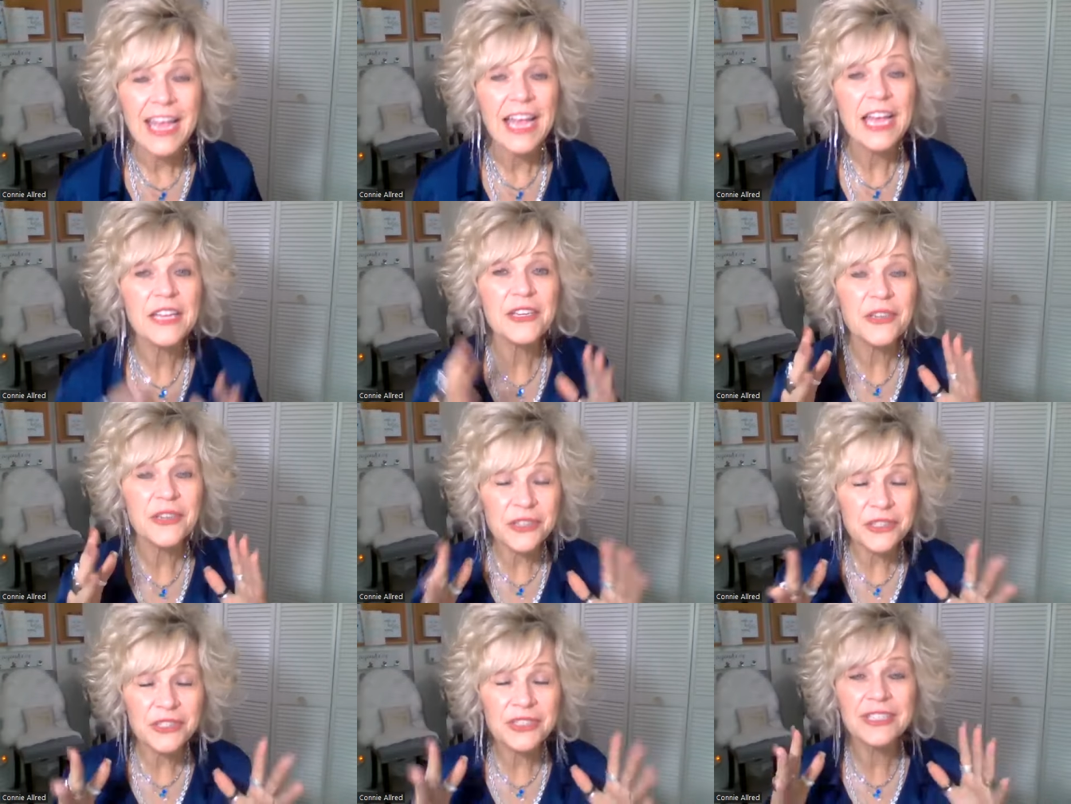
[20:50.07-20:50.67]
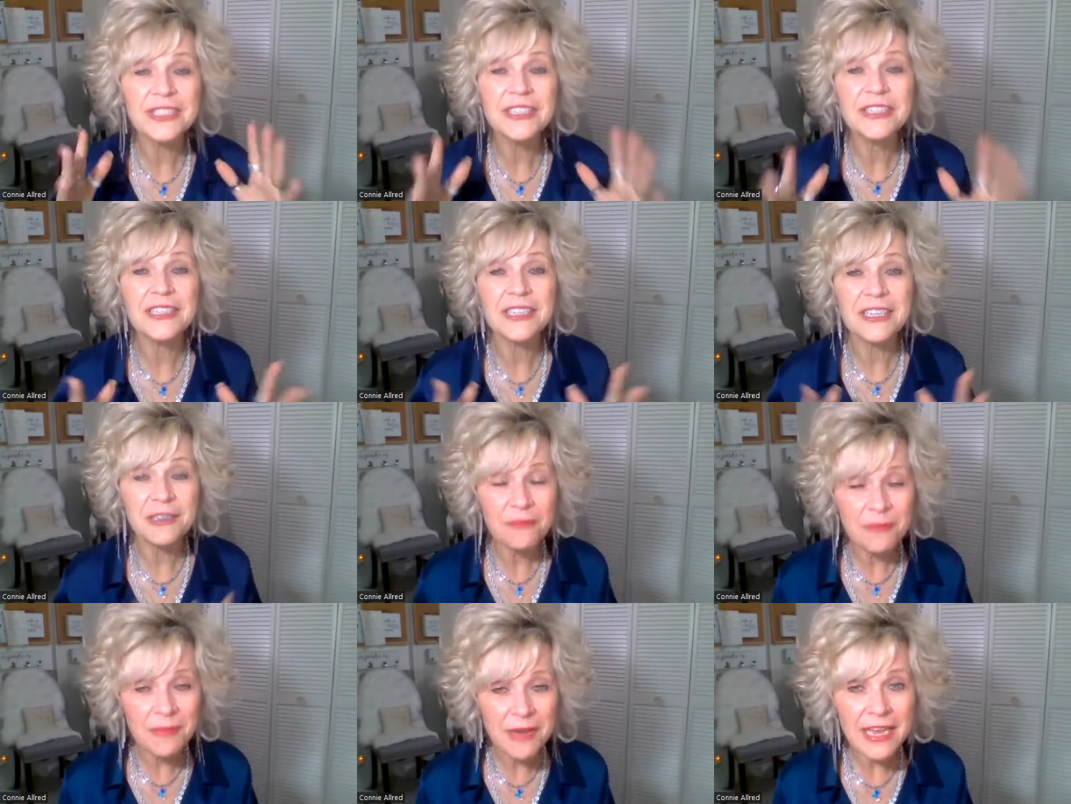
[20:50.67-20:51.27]
and you're still
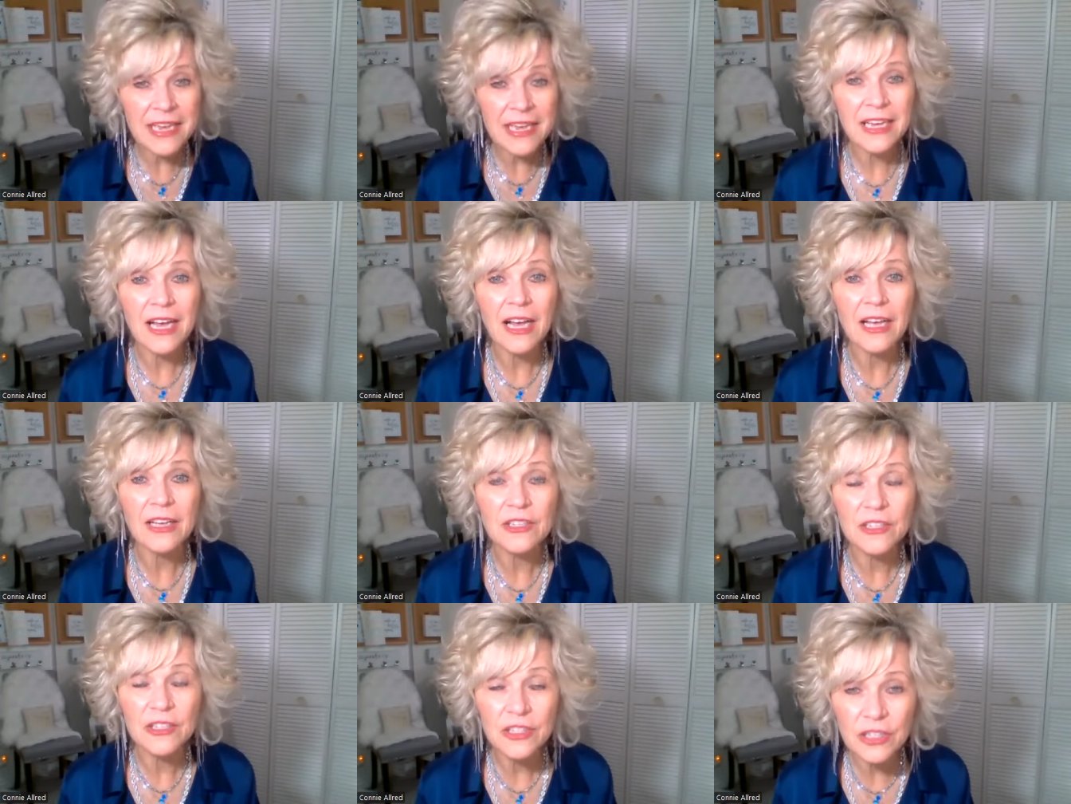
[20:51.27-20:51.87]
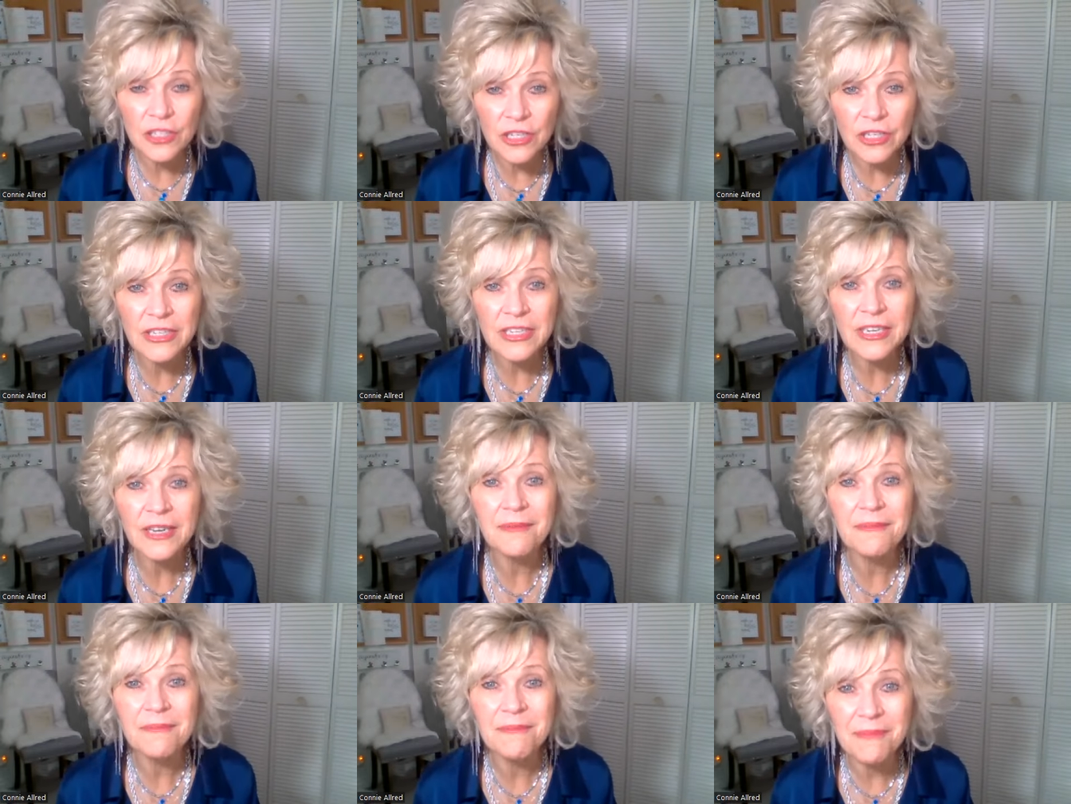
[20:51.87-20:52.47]
going to make
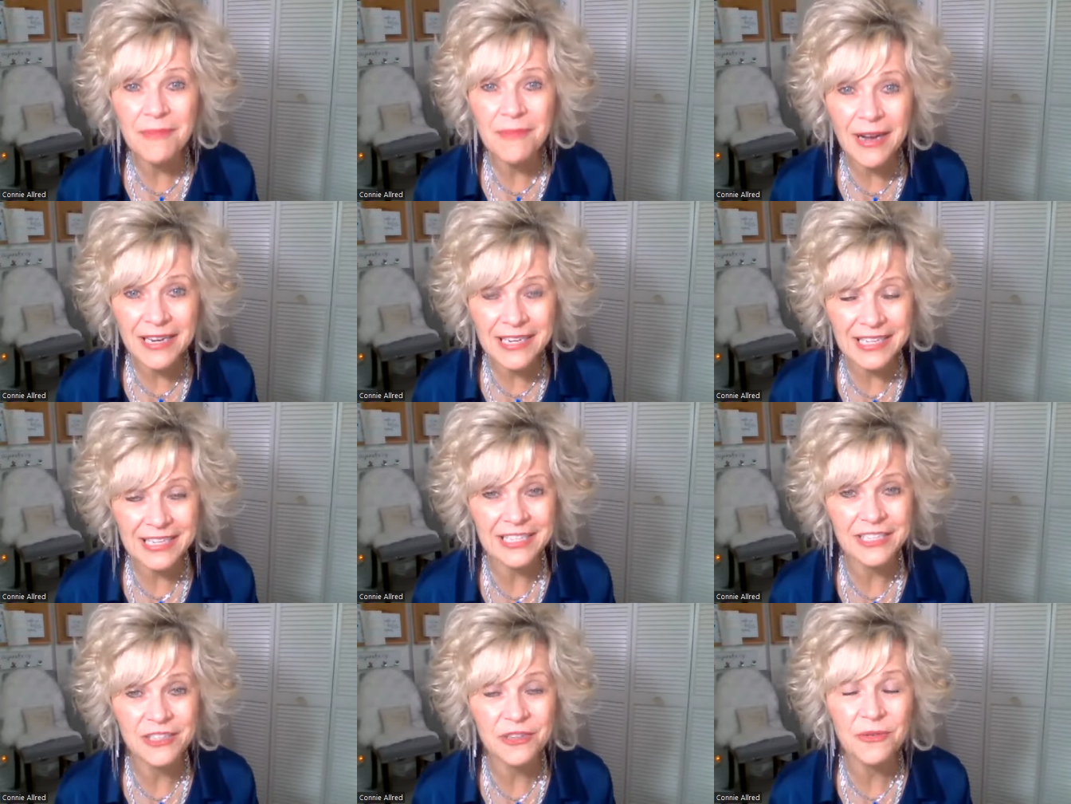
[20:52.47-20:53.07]
good money.